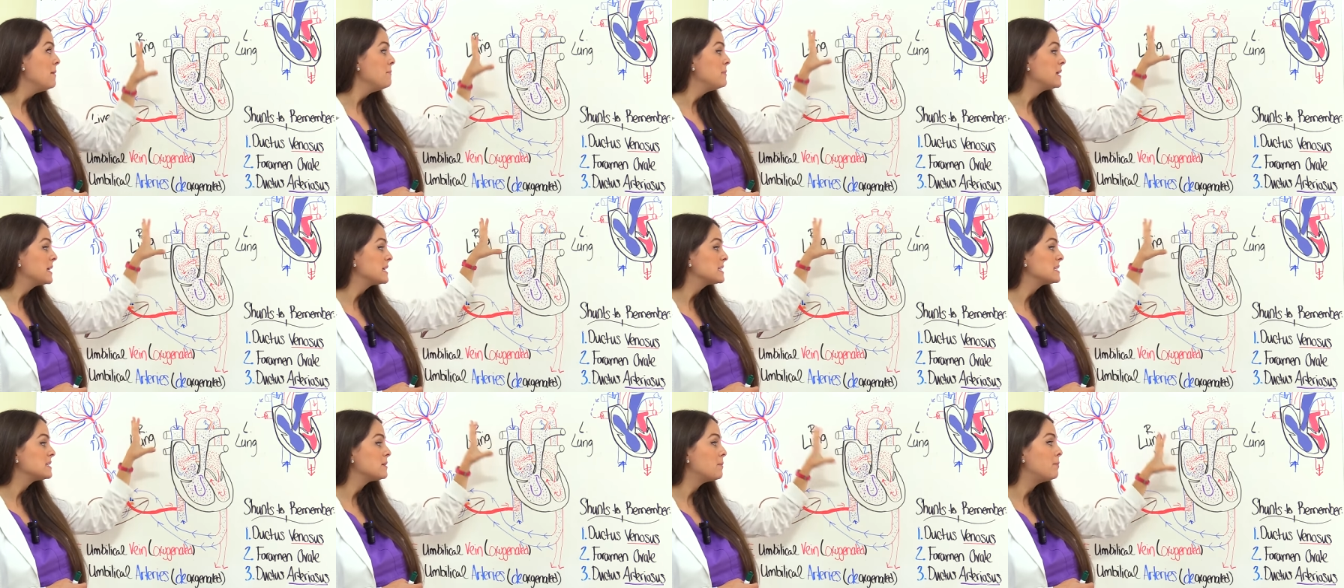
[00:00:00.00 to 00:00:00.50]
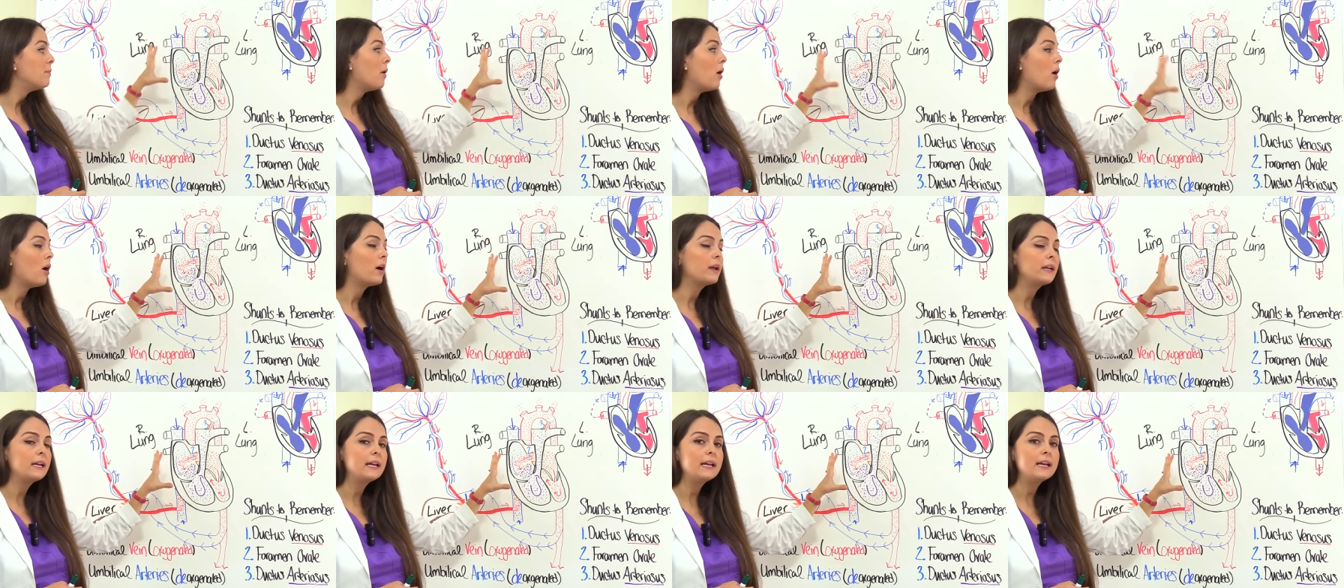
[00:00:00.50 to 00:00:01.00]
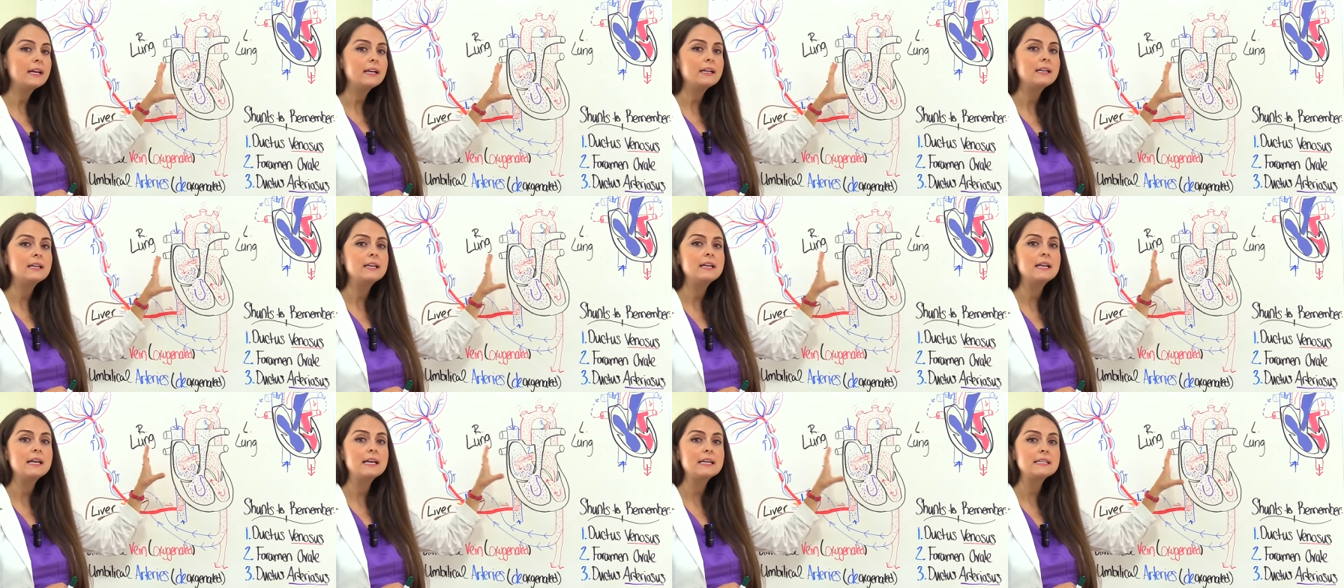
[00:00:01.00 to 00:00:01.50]
because the body
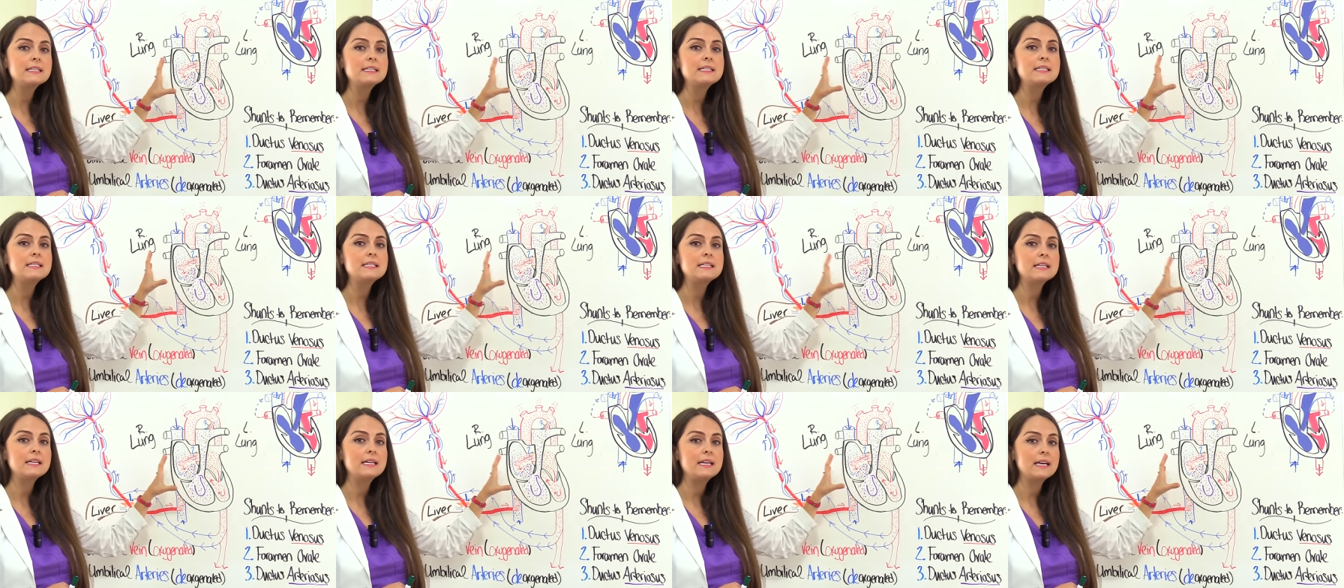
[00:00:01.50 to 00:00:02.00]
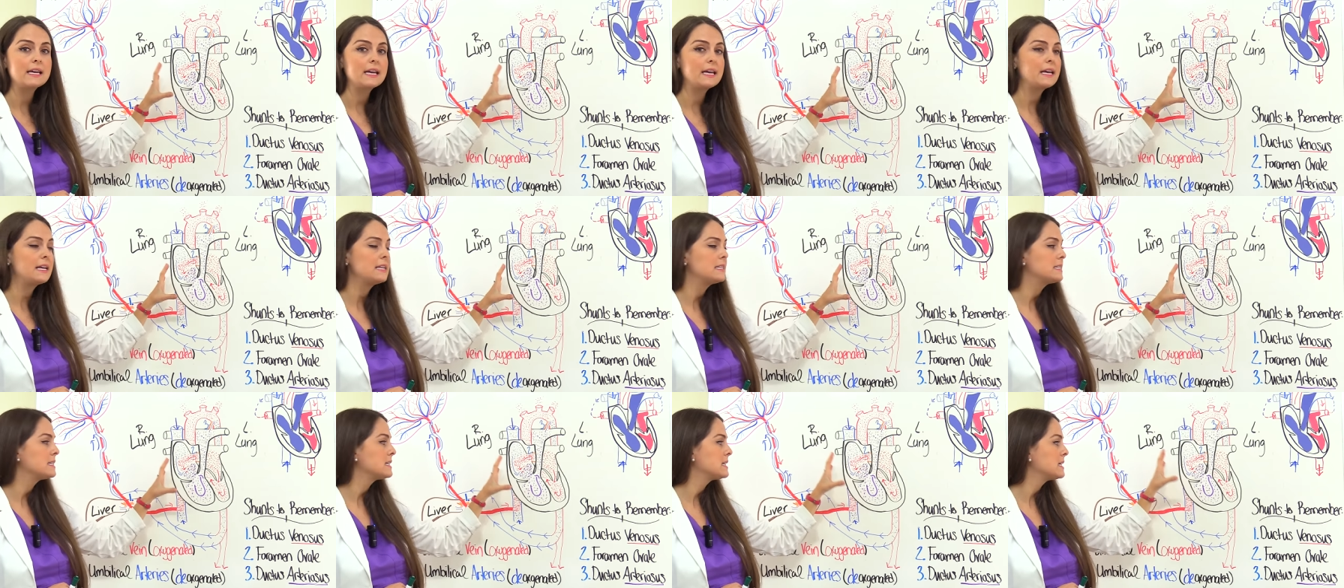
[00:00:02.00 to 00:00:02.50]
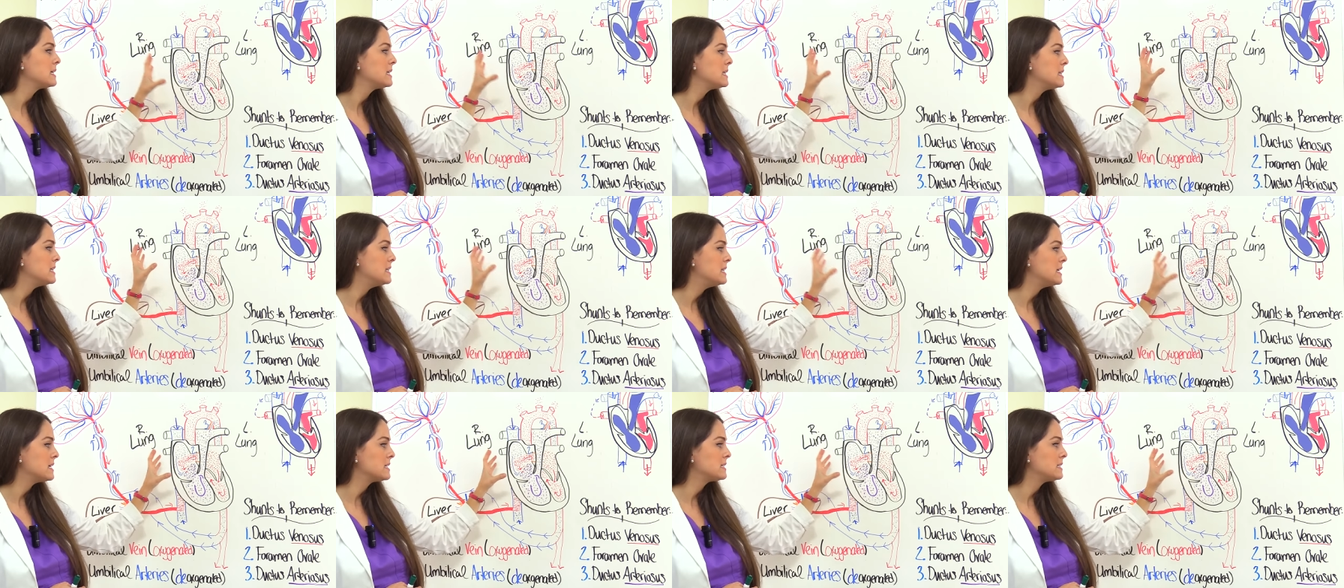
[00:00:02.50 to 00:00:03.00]
needs to get
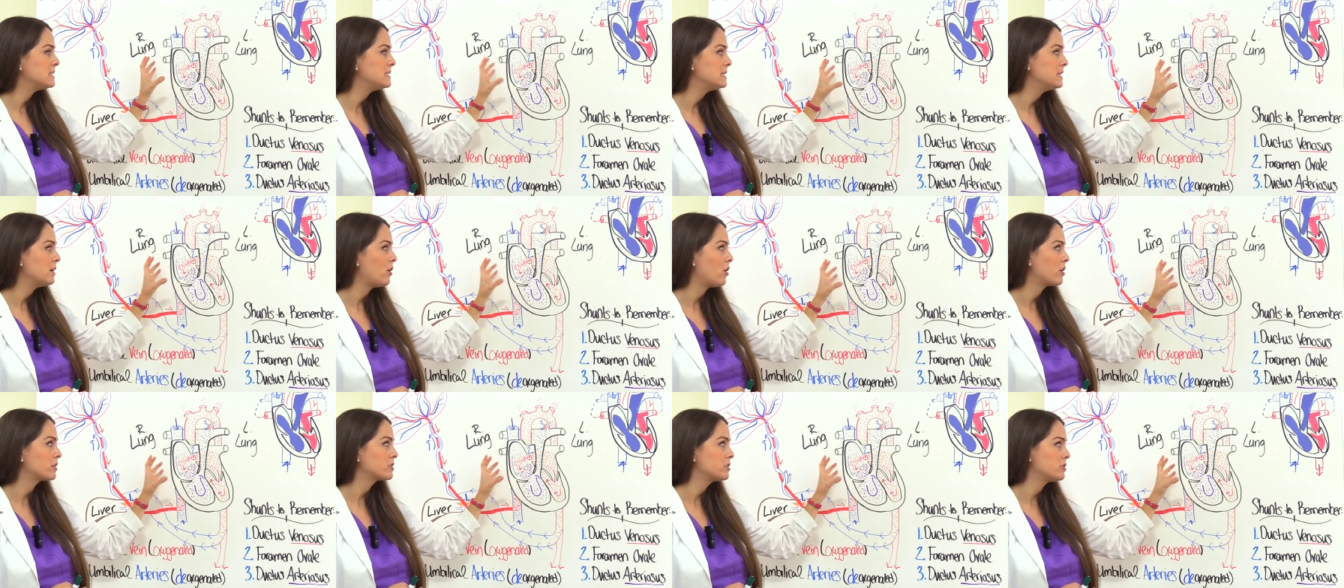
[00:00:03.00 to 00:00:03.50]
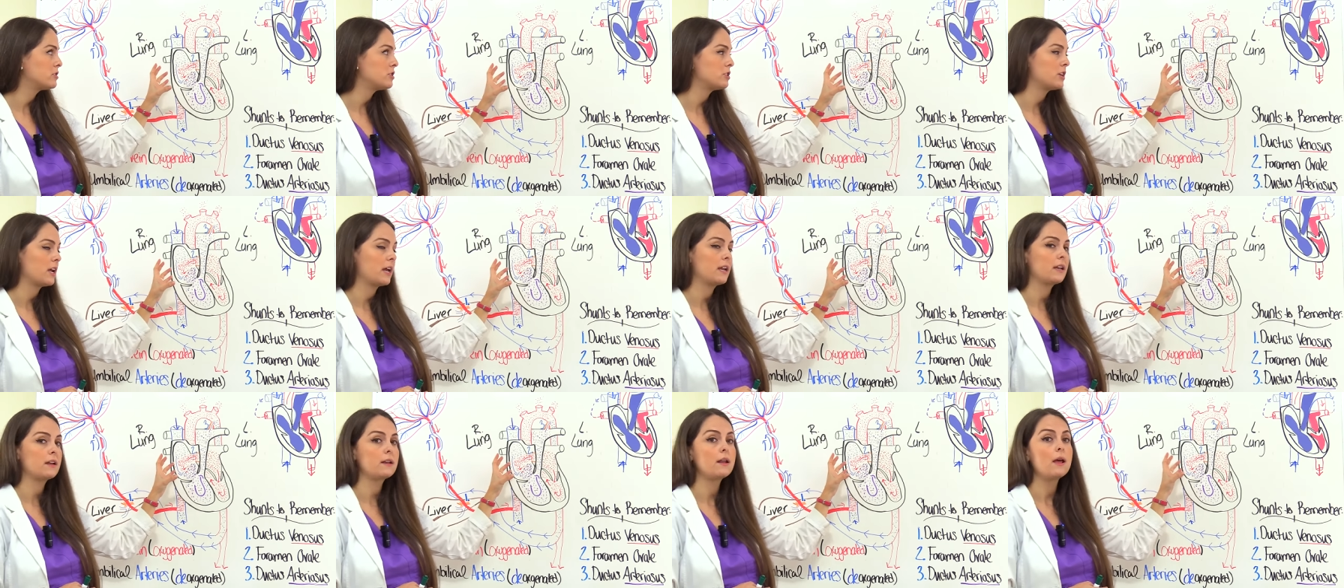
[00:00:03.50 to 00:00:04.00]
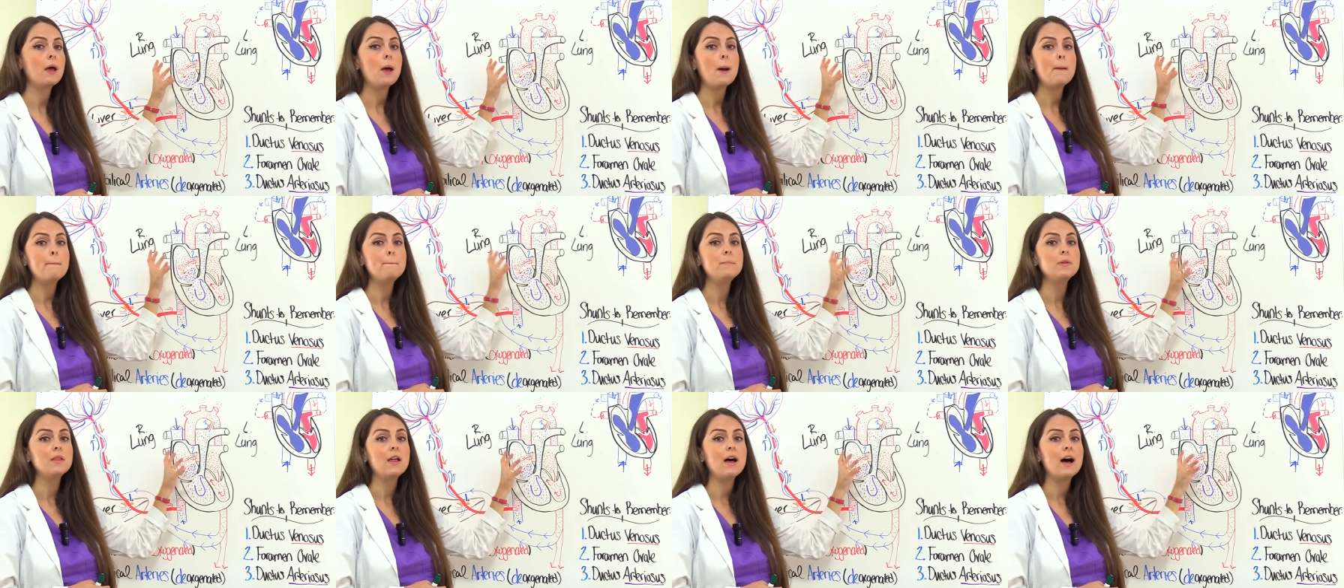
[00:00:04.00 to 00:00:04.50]
this deoxygenated
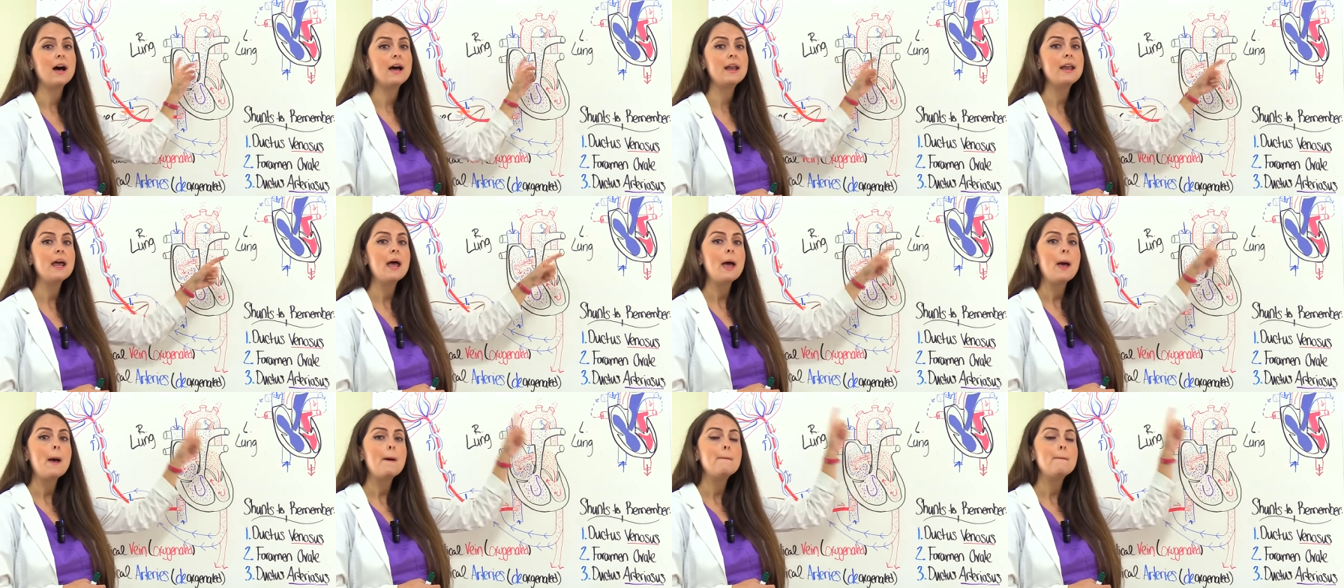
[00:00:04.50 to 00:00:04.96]
blood